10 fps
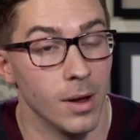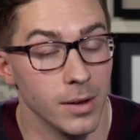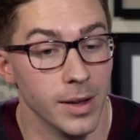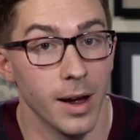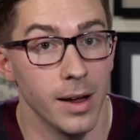
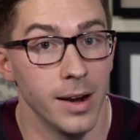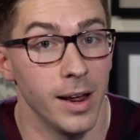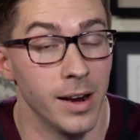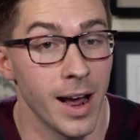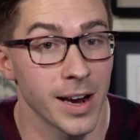Yeah,
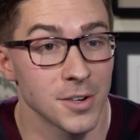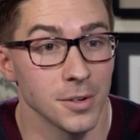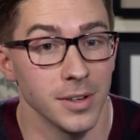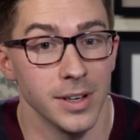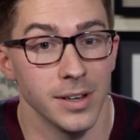and
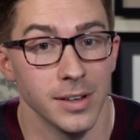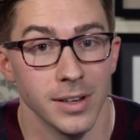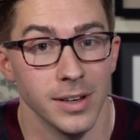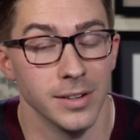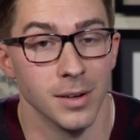
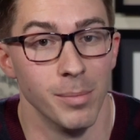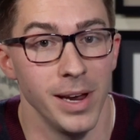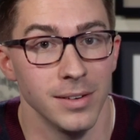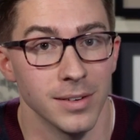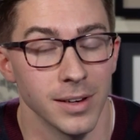actually, it's
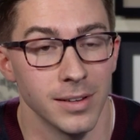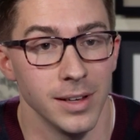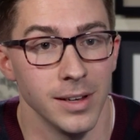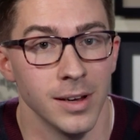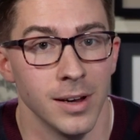amazing.
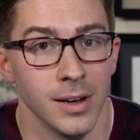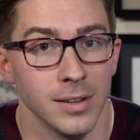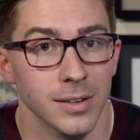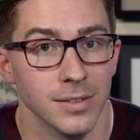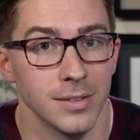The
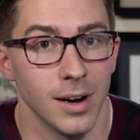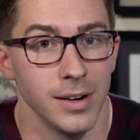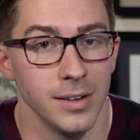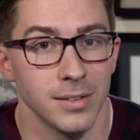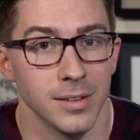
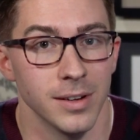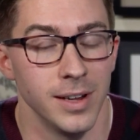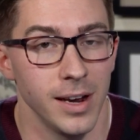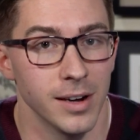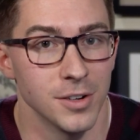studies and the
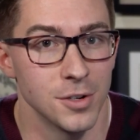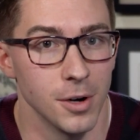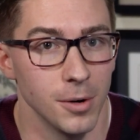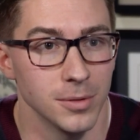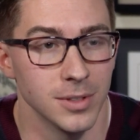data
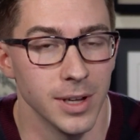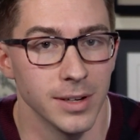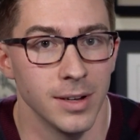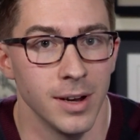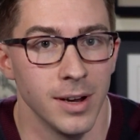shows
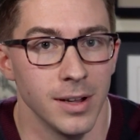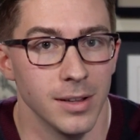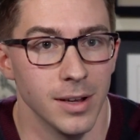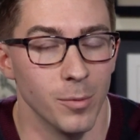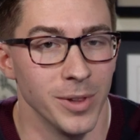that
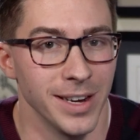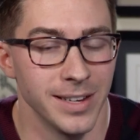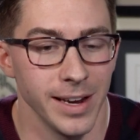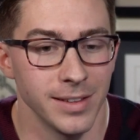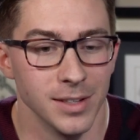when they
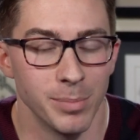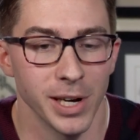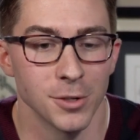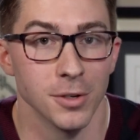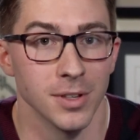take these
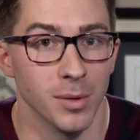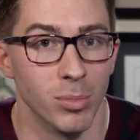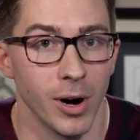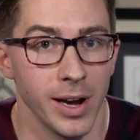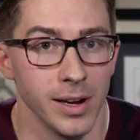pictures of the
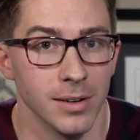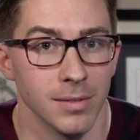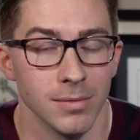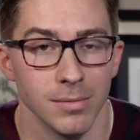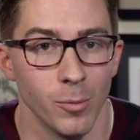brain
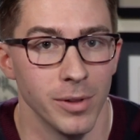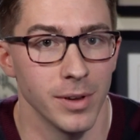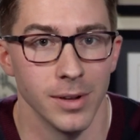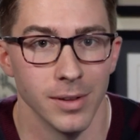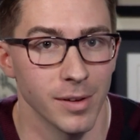
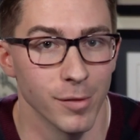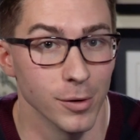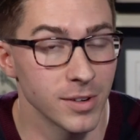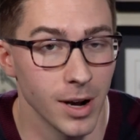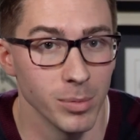within the
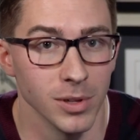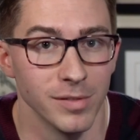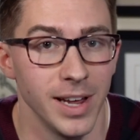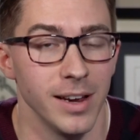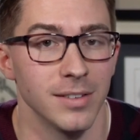first couple
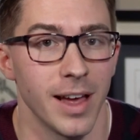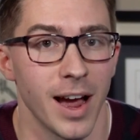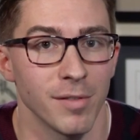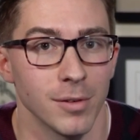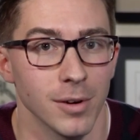of days
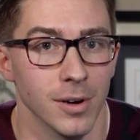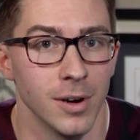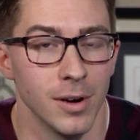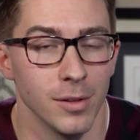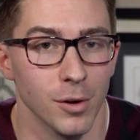after
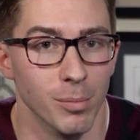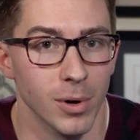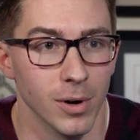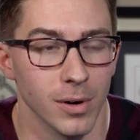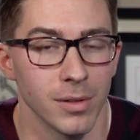their
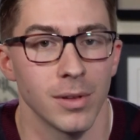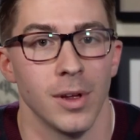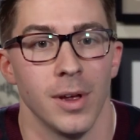birth,